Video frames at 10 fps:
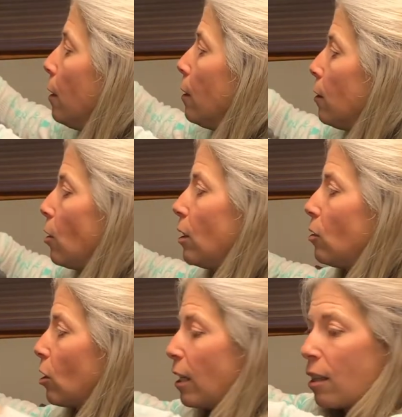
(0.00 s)
So these
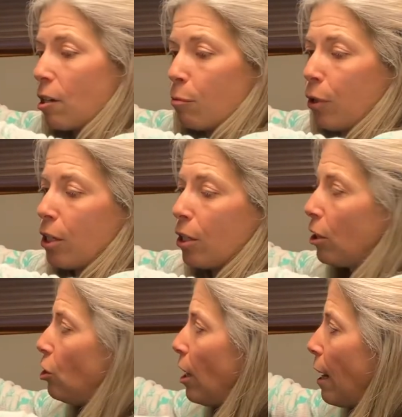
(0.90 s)
look like they're in pretty good
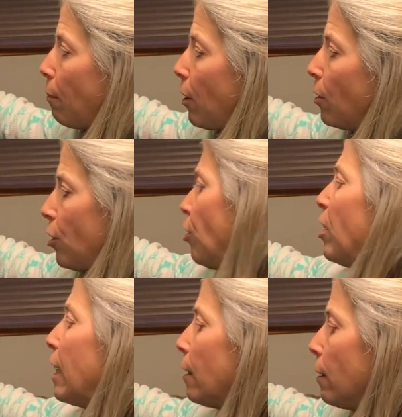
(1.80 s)
shape. They're
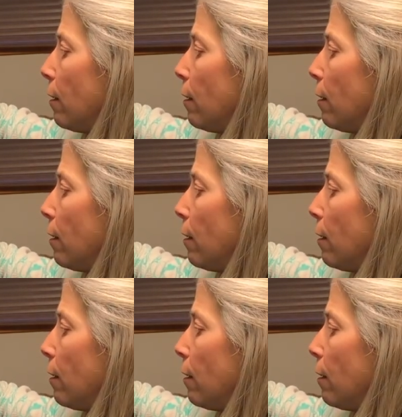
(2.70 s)
dirty.